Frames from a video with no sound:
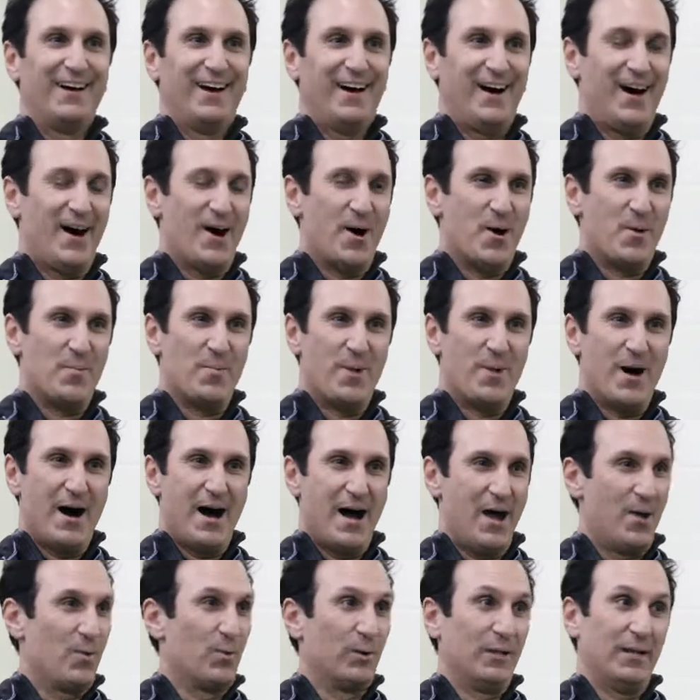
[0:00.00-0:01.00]

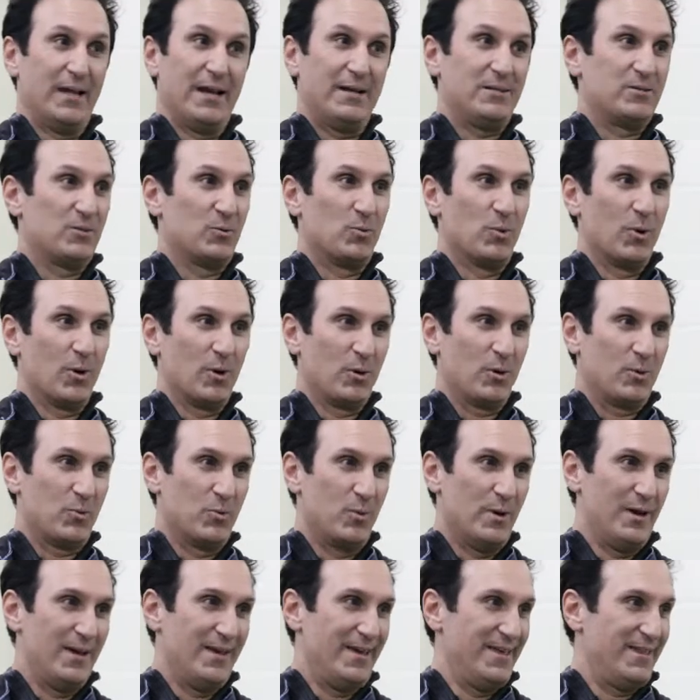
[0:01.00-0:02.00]
I would like to work
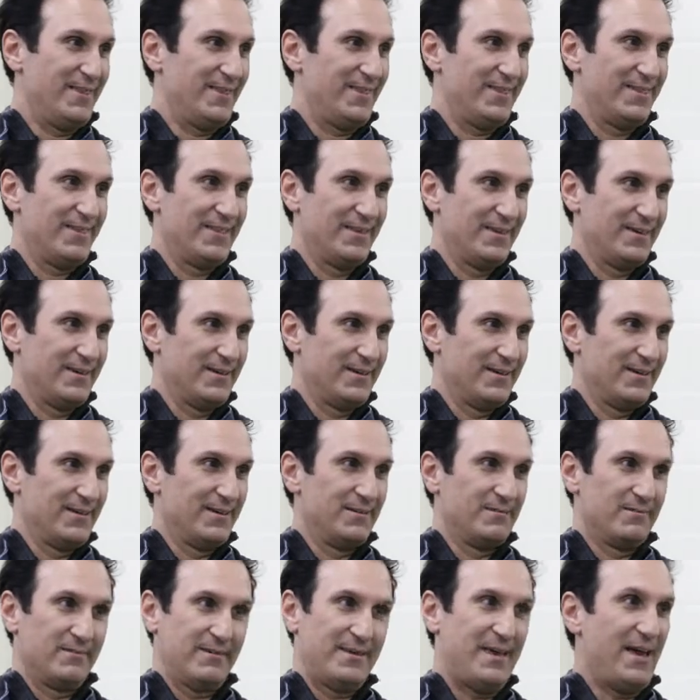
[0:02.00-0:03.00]
with
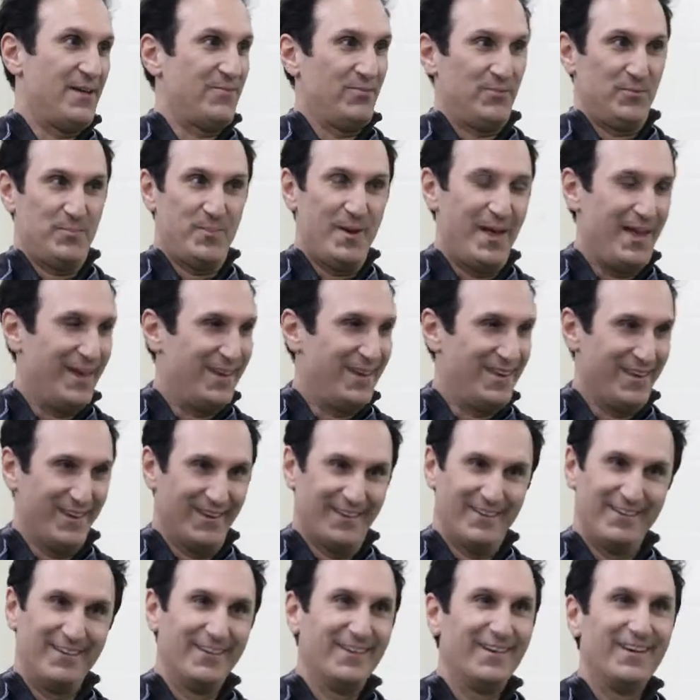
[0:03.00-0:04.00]
Kevin
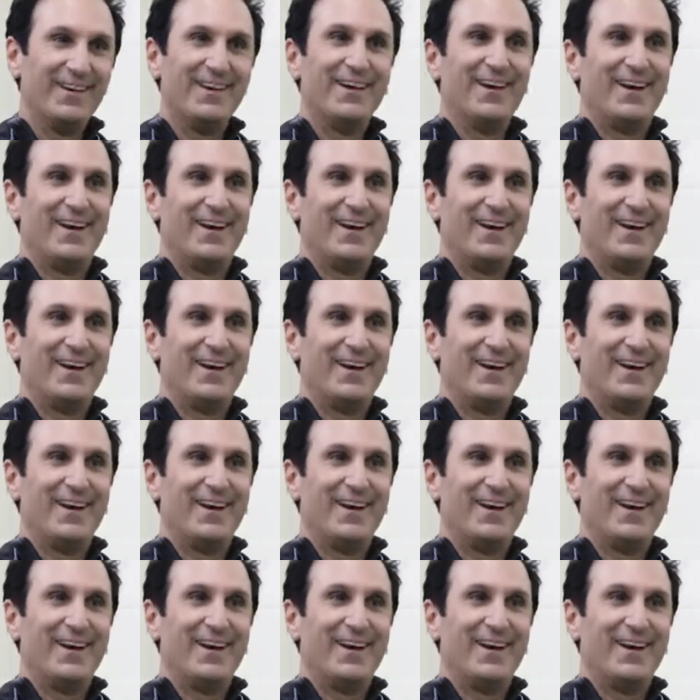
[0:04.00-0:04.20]
Bacon.